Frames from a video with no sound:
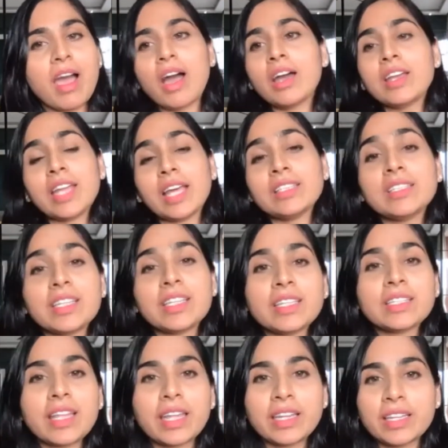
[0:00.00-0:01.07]
Another
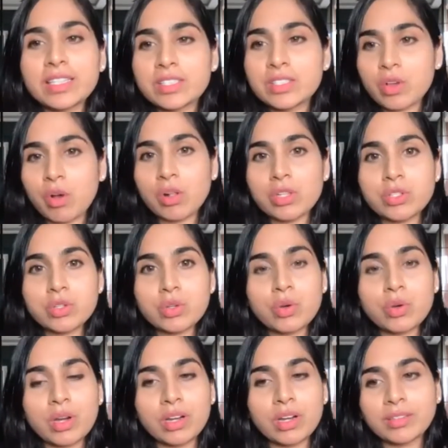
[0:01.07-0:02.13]
thing that is
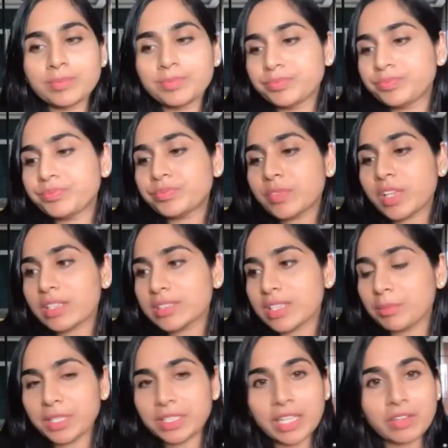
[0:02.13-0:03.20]
also
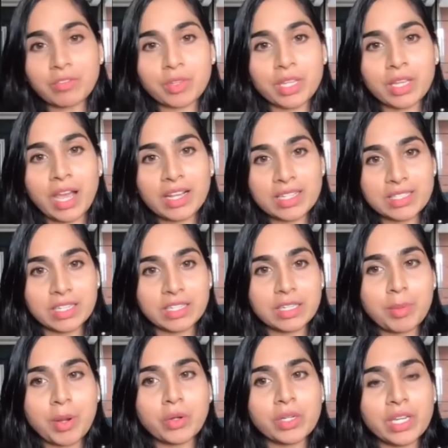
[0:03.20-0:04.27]
something that we are concerned
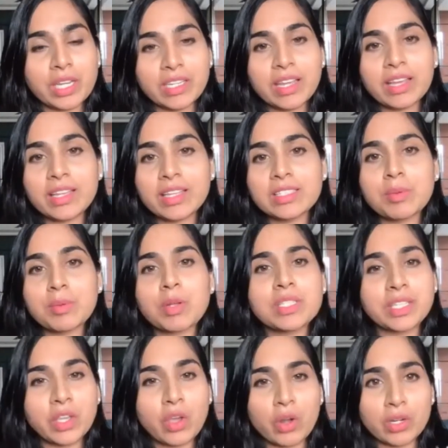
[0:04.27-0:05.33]
about in India is about
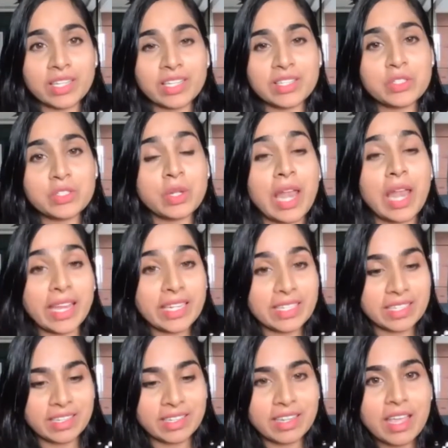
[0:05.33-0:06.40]
security. So
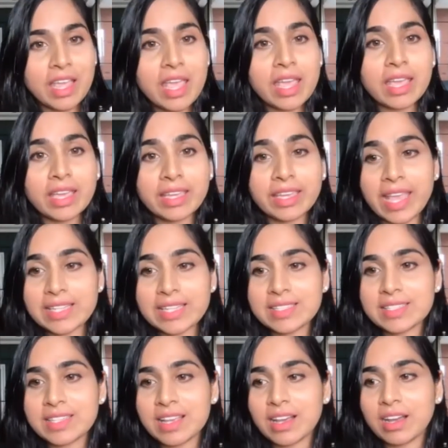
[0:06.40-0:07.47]
lighting
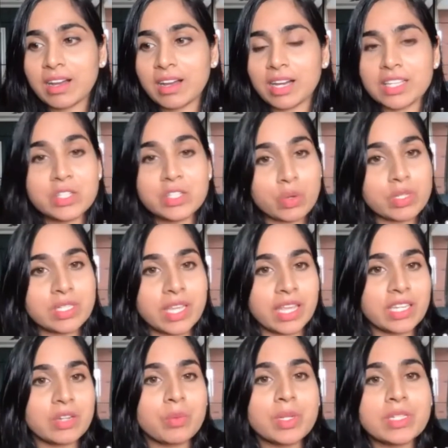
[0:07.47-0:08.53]
gets
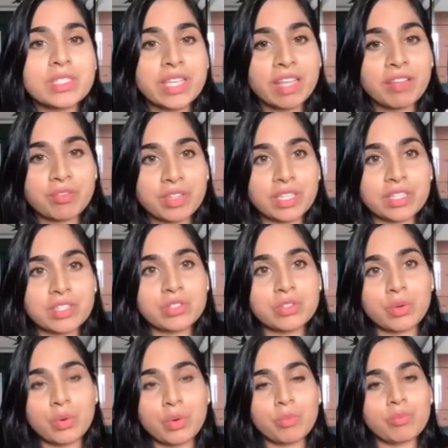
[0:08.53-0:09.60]
associated with safety.
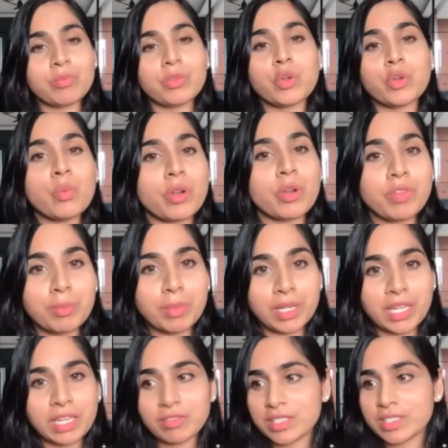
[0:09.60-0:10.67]
So, what we
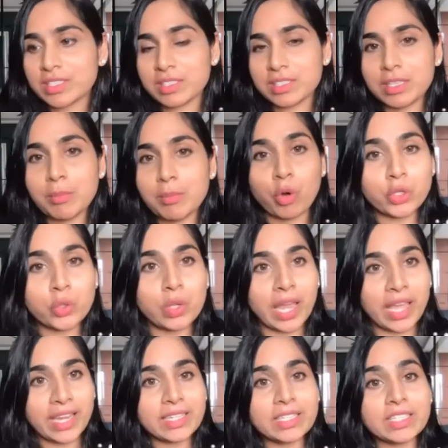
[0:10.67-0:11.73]
believe is the more you
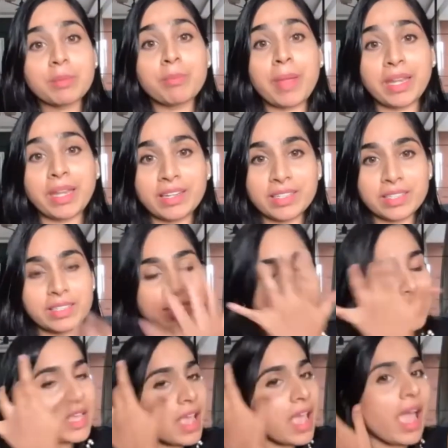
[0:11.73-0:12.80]
light, the better it
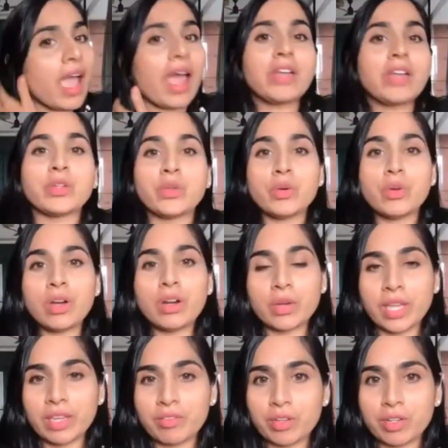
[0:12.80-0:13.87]
is. And,
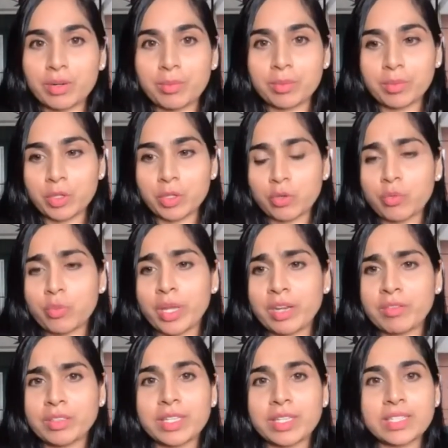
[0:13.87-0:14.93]
okay, for
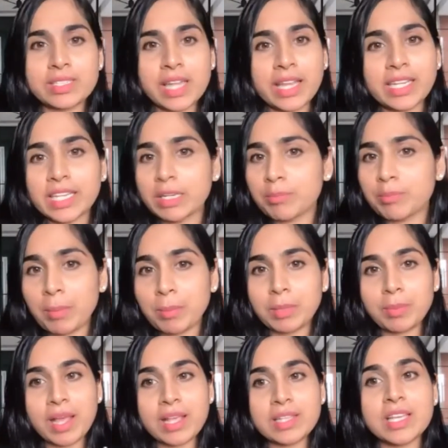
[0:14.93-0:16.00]
wherever there is lighting in
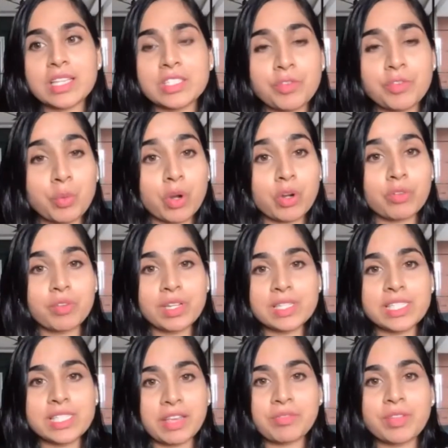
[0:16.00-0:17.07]
public plazas, if you want to feel
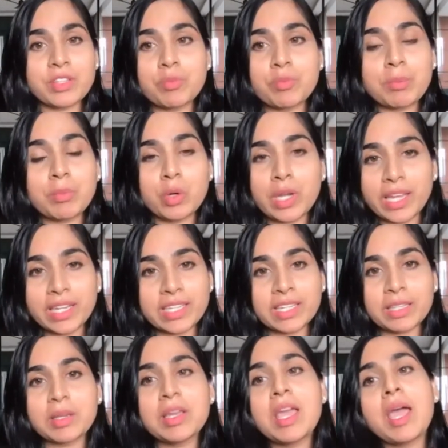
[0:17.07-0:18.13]
safe, there should be more lighting.